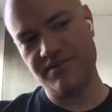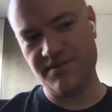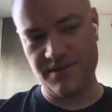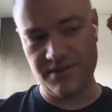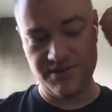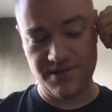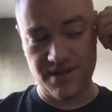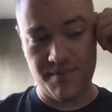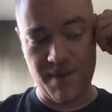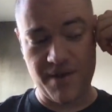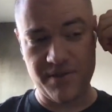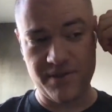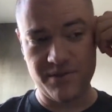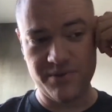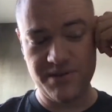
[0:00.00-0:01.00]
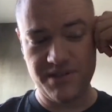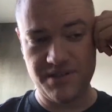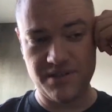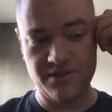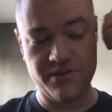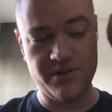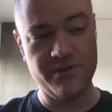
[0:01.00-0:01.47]
There's some out there that would
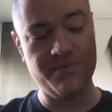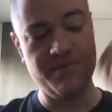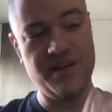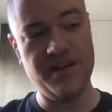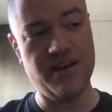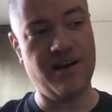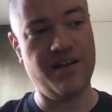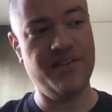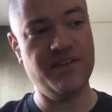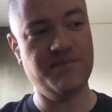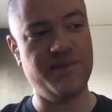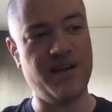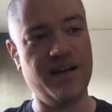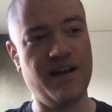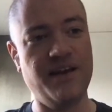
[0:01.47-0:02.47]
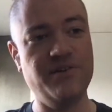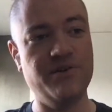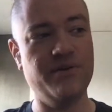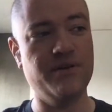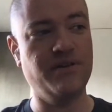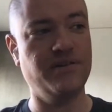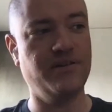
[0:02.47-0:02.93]
disagree with me on this, but I do
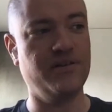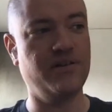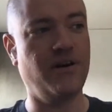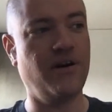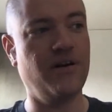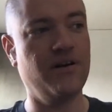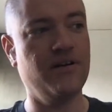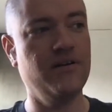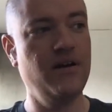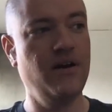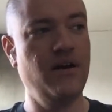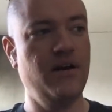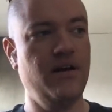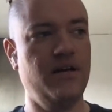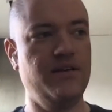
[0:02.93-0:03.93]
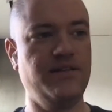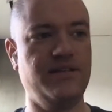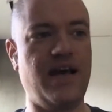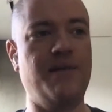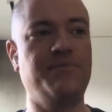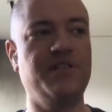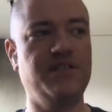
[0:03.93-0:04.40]
think that there are
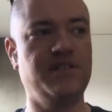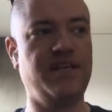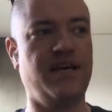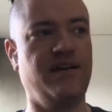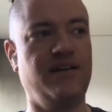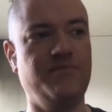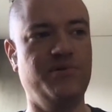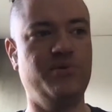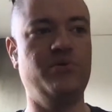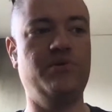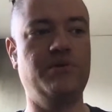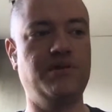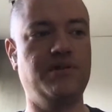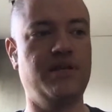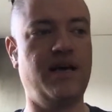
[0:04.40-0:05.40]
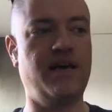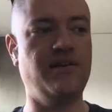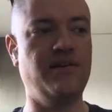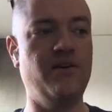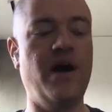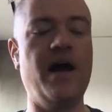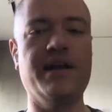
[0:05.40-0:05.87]
established talent pools that
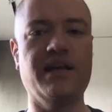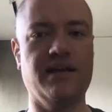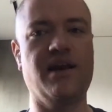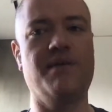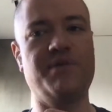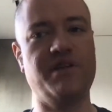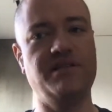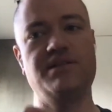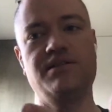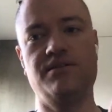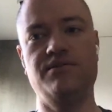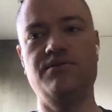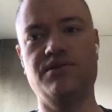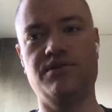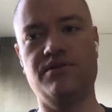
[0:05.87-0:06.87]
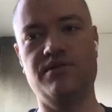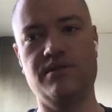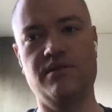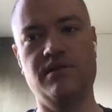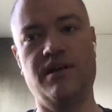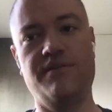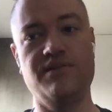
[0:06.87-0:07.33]
know how to get companies to
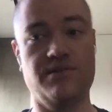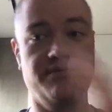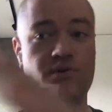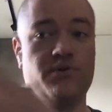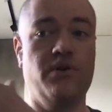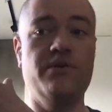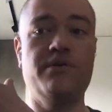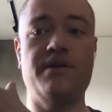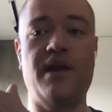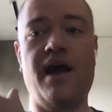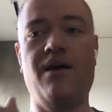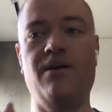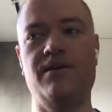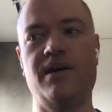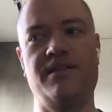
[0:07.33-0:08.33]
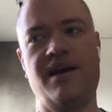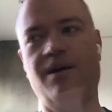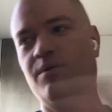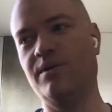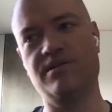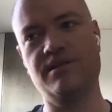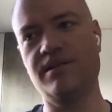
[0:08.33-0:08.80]
certain levels of growth now, and that
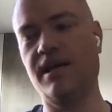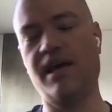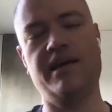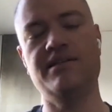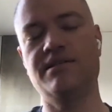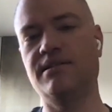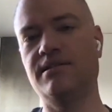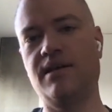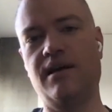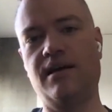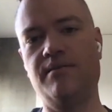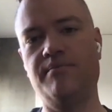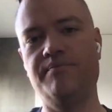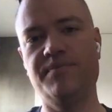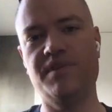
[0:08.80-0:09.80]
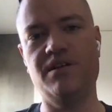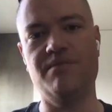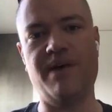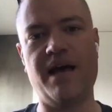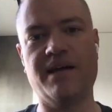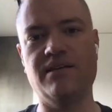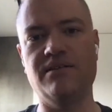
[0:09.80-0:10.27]
wasn't the case,
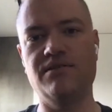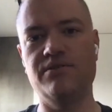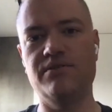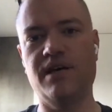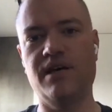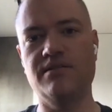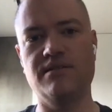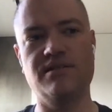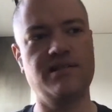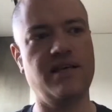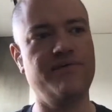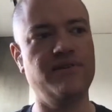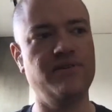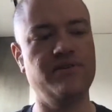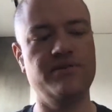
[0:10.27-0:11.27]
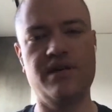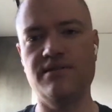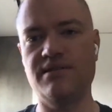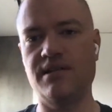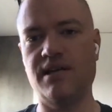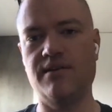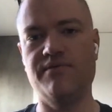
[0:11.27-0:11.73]
back in 2007,
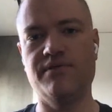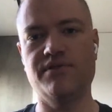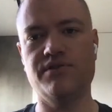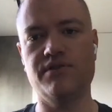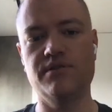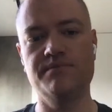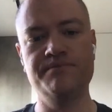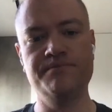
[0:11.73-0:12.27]
2008 for sure.